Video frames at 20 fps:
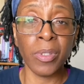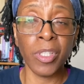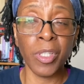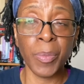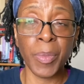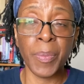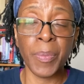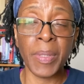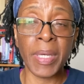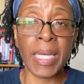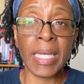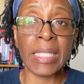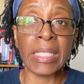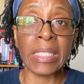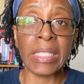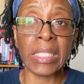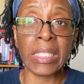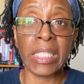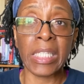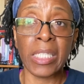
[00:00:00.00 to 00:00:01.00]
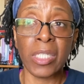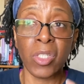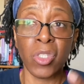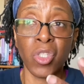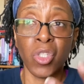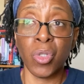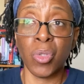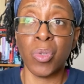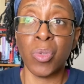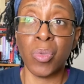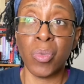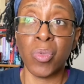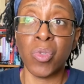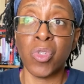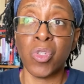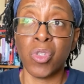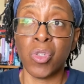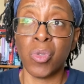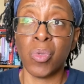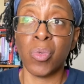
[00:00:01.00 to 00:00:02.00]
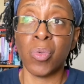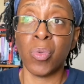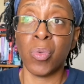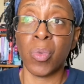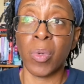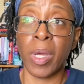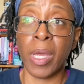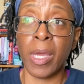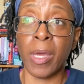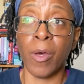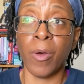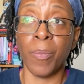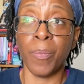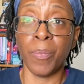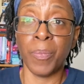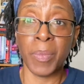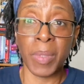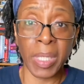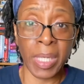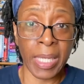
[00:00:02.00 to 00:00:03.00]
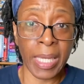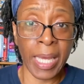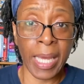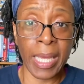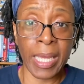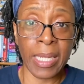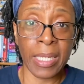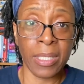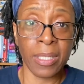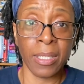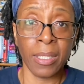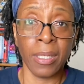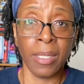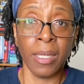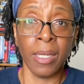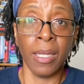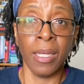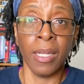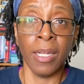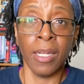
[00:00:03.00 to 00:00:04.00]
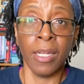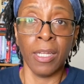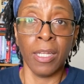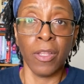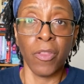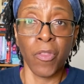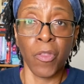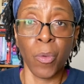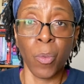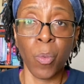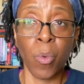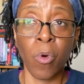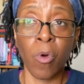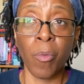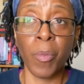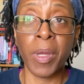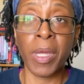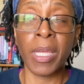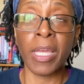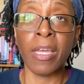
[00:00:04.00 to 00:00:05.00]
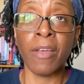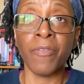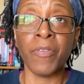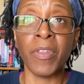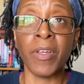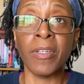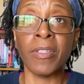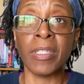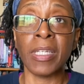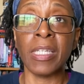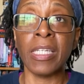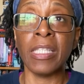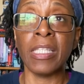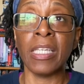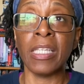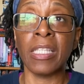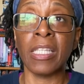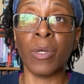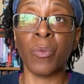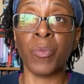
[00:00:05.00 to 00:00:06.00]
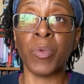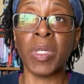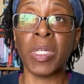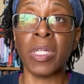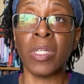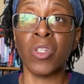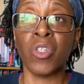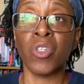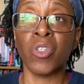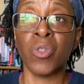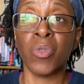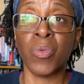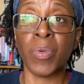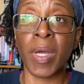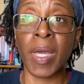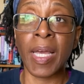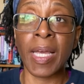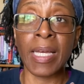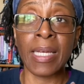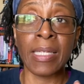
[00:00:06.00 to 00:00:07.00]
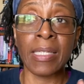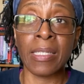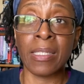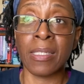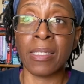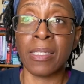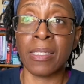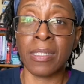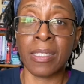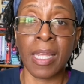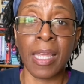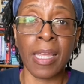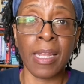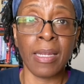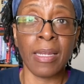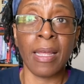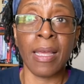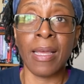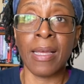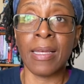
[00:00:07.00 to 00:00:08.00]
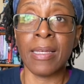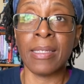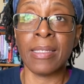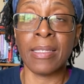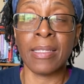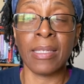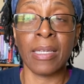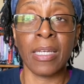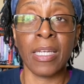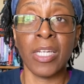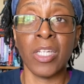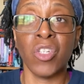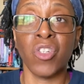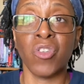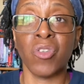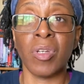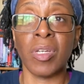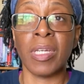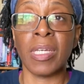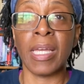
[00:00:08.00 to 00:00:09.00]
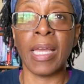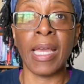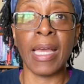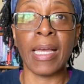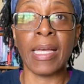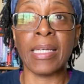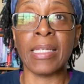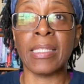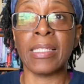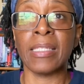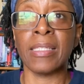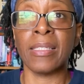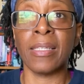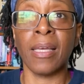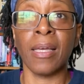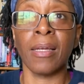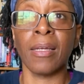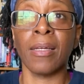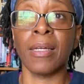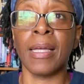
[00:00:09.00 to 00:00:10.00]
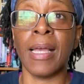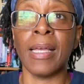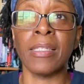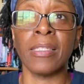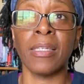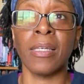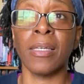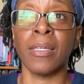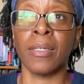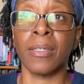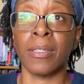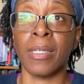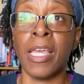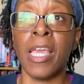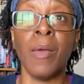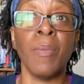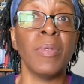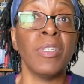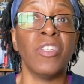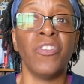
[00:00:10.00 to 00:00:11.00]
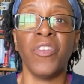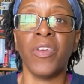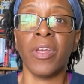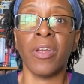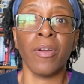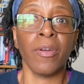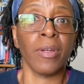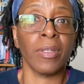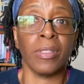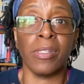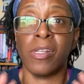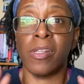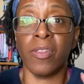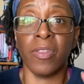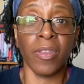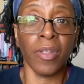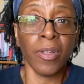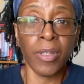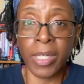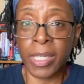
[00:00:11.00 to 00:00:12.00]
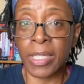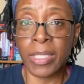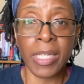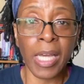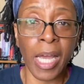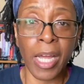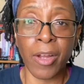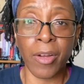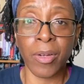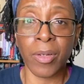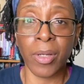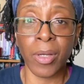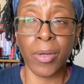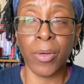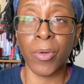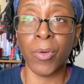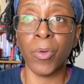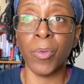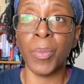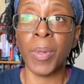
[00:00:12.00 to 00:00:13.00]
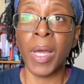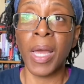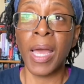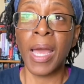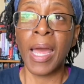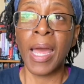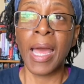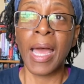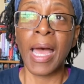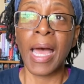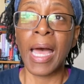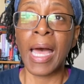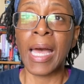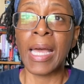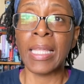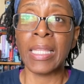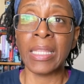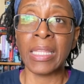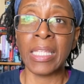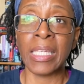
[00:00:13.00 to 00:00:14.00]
human beings can do to help mitigate the warming, if there's anything that we can do as a state, as a country, as a hemisphere, the entire globe, I